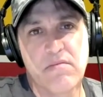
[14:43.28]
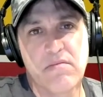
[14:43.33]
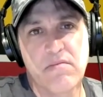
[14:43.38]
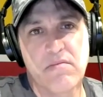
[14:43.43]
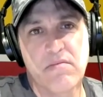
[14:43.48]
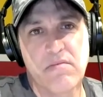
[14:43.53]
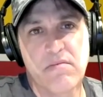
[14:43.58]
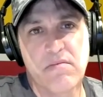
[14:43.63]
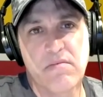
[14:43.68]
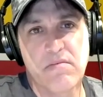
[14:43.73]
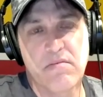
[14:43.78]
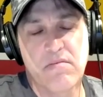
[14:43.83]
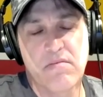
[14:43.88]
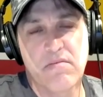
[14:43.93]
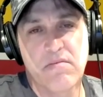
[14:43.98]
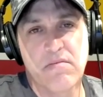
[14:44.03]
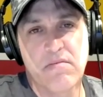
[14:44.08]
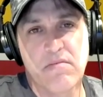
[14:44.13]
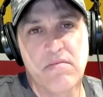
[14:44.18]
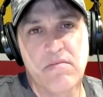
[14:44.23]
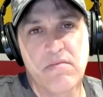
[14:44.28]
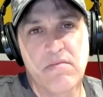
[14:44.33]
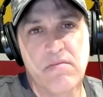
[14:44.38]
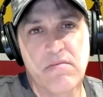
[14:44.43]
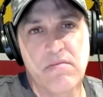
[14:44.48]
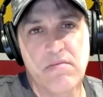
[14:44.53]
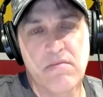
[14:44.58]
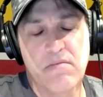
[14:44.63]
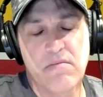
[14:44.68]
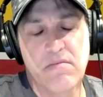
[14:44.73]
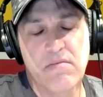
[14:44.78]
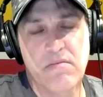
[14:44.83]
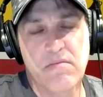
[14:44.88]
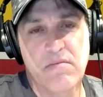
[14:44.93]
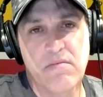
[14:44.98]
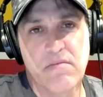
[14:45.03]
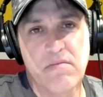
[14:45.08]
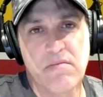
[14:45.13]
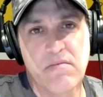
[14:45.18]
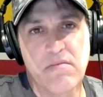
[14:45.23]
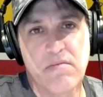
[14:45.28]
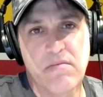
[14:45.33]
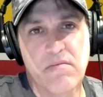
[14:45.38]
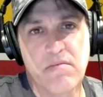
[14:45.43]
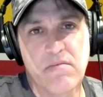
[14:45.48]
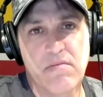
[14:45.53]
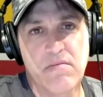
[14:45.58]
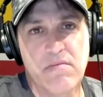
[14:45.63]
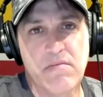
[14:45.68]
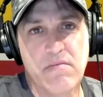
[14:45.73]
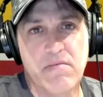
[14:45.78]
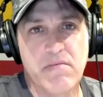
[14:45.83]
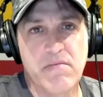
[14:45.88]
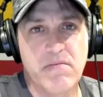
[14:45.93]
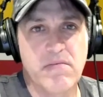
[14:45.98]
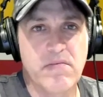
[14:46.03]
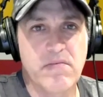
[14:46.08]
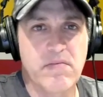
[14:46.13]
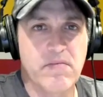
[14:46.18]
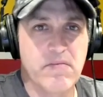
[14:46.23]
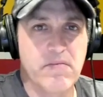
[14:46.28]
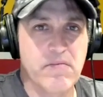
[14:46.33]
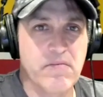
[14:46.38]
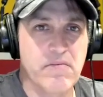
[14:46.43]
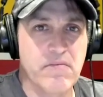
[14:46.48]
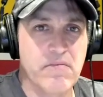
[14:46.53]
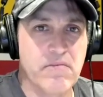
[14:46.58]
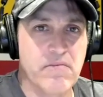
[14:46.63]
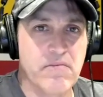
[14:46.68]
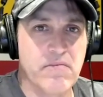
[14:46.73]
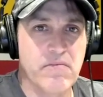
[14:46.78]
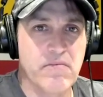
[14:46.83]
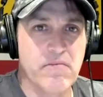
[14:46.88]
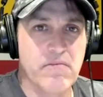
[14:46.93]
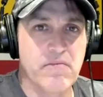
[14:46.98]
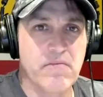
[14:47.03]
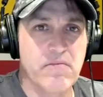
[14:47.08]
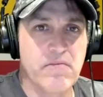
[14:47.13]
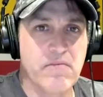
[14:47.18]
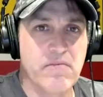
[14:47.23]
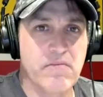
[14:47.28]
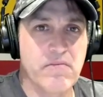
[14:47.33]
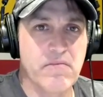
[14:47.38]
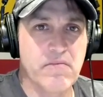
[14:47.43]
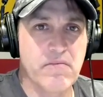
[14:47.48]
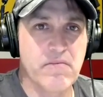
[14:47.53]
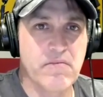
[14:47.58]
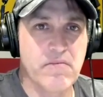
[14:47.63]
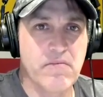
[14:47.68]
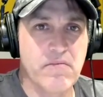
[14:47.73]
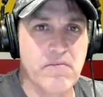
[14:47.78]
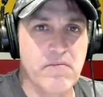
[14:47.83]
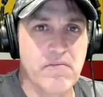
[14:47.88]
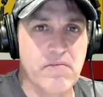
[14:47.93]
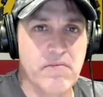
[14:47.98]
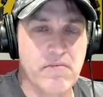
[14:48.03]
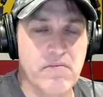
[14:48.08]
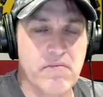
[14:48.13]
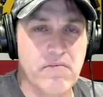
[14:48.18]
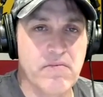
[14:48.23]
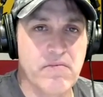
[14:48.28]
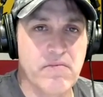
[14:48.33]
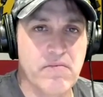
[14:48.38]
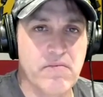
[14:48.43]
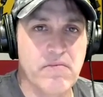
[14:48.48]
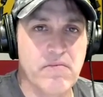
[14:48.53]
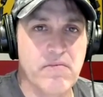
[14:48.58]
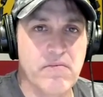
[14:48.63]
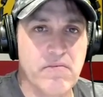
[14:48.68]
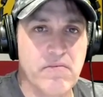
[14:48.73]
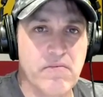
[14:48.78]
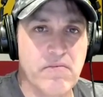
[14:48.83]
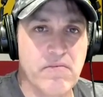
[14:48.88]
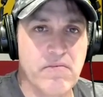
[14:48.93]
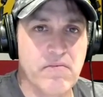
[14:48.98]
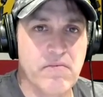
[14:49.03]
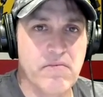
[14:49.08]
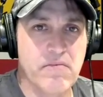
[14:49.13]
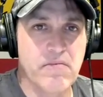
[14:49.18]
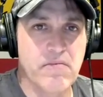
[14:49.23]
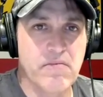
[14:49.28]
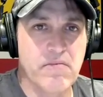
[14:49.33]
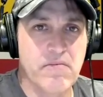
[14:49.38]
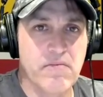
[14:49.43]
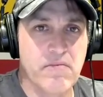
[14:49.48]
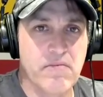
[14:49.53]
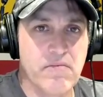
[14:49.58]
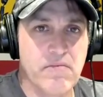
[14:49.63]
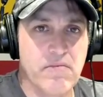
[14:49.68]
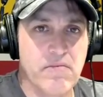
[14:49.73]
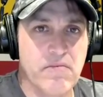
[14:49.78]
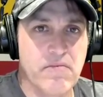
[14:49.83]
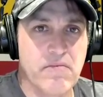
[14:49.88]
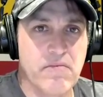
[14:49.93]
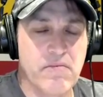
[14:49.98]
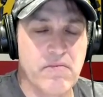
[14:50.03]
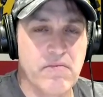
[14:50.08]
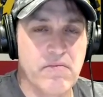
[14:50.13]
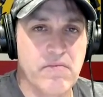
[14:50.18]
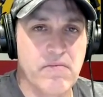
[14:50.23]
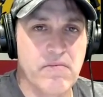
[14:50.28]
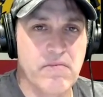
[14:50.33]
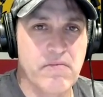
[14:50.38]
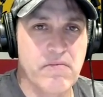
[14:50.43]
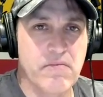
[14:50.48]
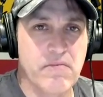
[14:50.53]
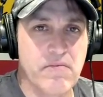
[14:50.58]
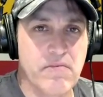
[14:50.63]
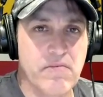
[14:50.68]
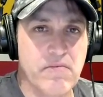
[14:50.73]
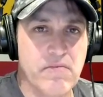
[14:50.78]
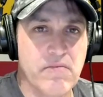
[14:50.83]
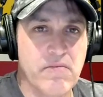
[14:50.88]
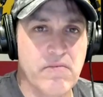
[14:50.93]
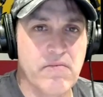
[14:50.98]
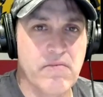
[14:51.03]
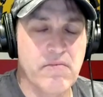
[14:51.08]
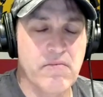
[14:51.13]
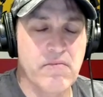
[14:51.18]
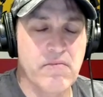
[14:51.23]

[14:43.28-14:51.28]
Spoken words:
No words are spoken by the person on screen.